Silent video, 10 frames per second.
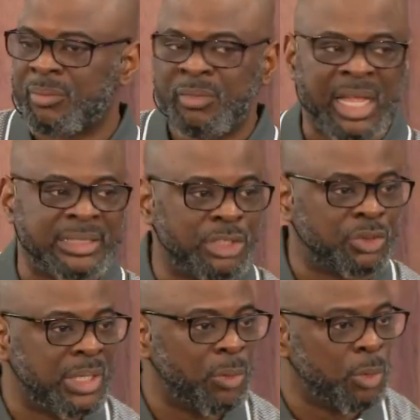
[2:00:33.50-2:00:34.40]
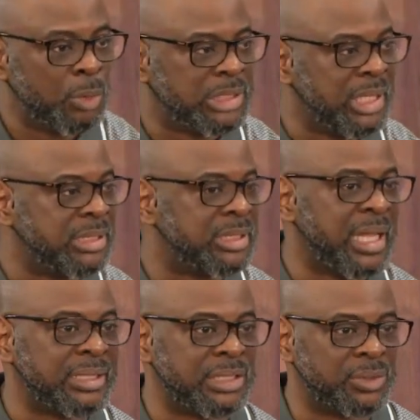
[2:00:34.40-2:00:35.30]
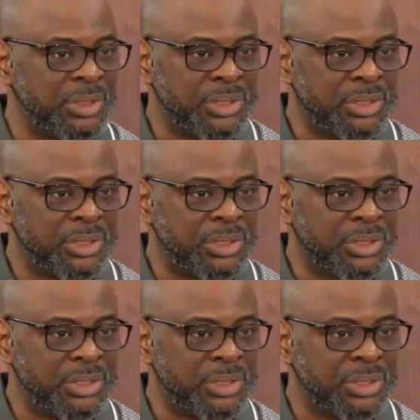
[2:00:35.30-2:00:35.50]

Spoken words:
I said today we will change that situation.